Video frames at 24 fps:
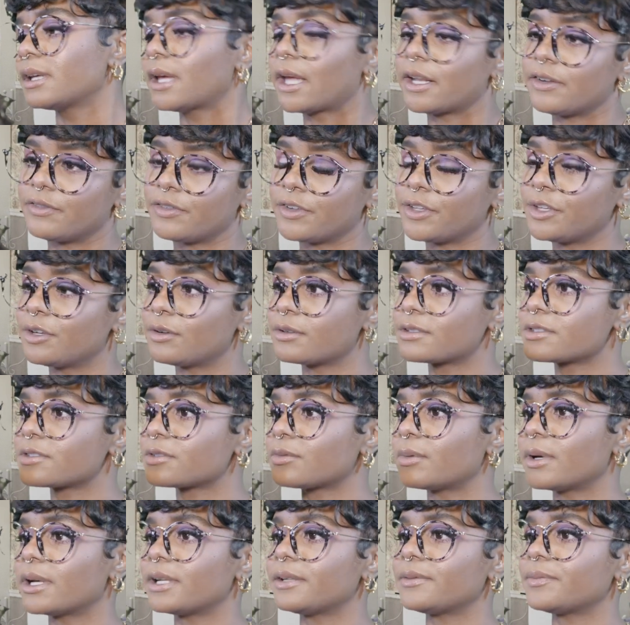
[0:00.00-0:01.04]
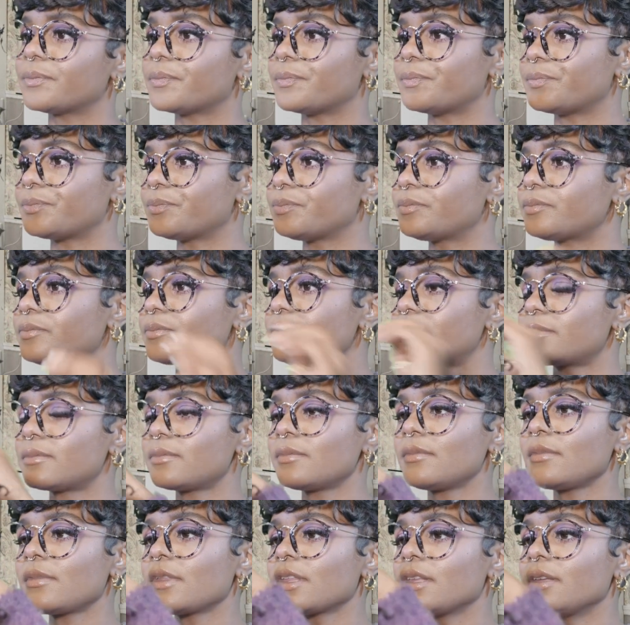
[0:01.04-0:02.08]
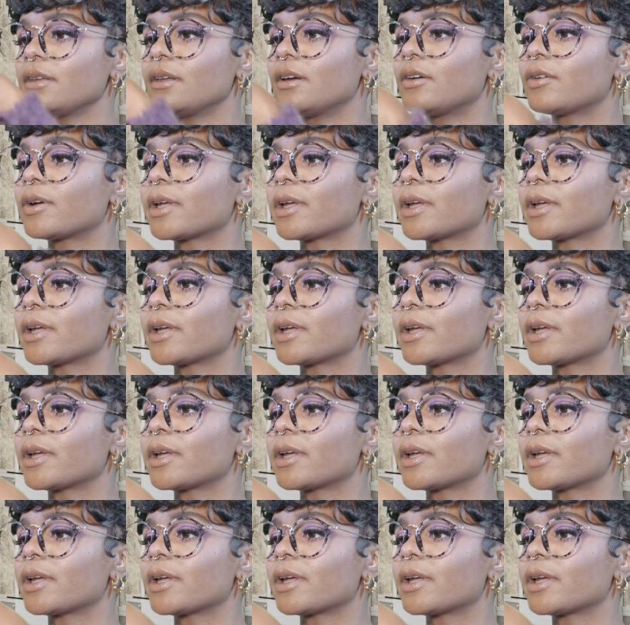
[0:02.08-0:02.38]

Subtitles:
and for you as well.